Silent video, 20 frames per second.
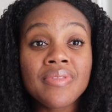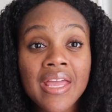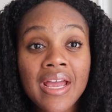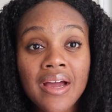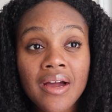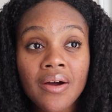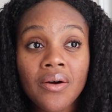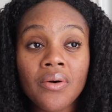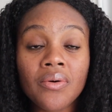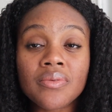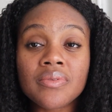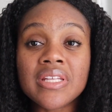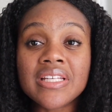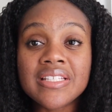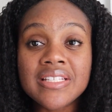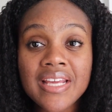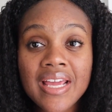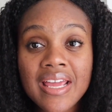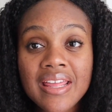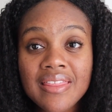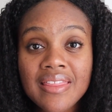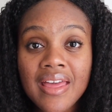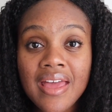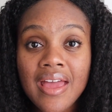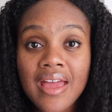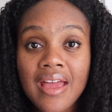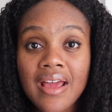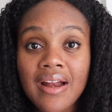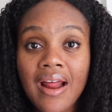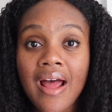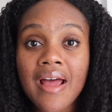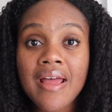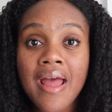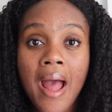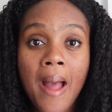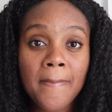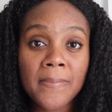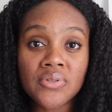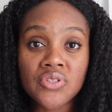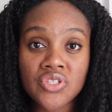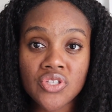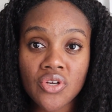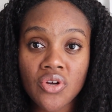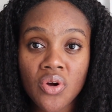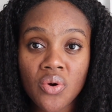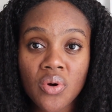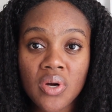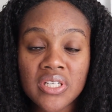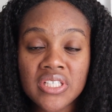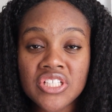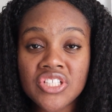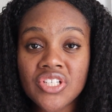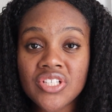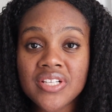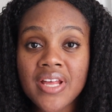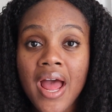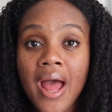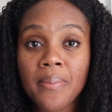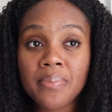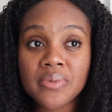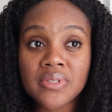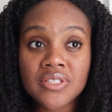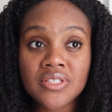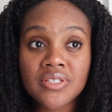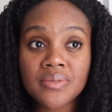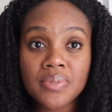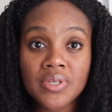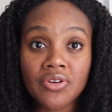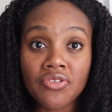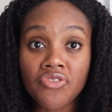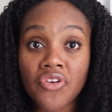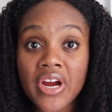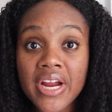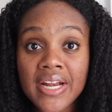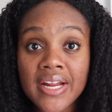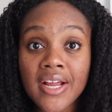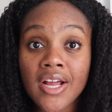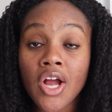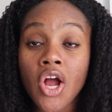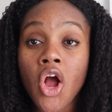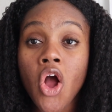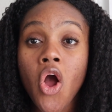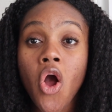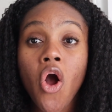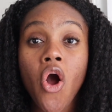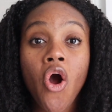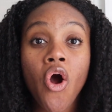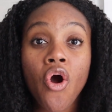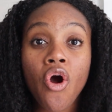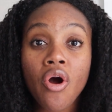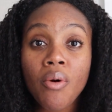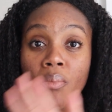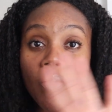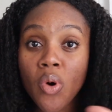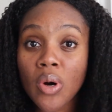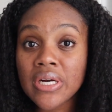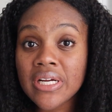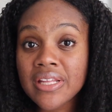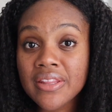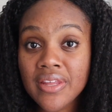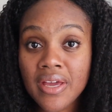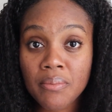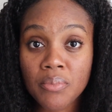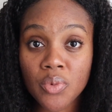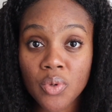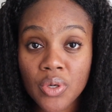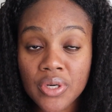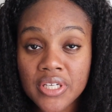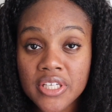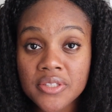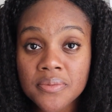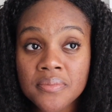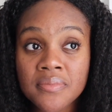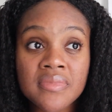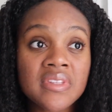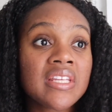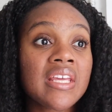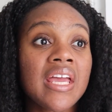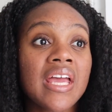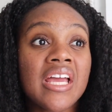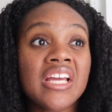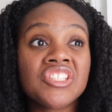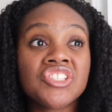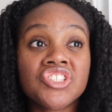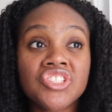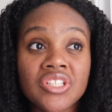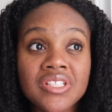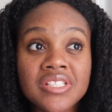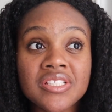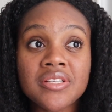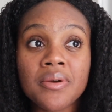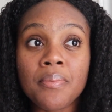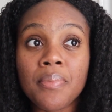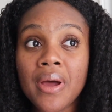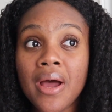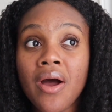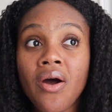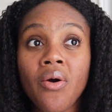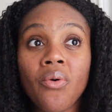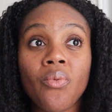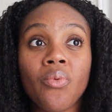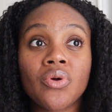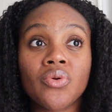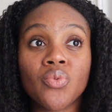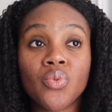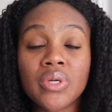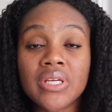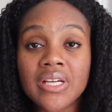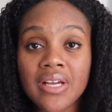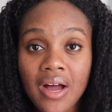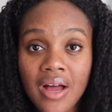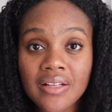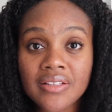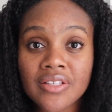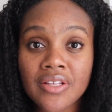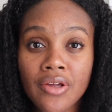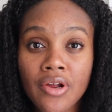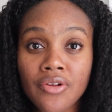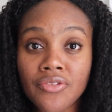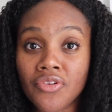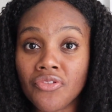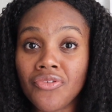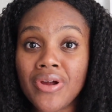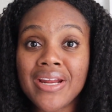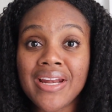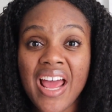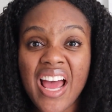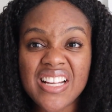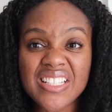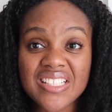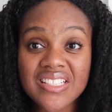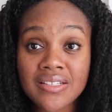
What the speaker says: Now, the day that I happened to go on, it just happened to be raining all morning that morning. And just about when we got there, the rain had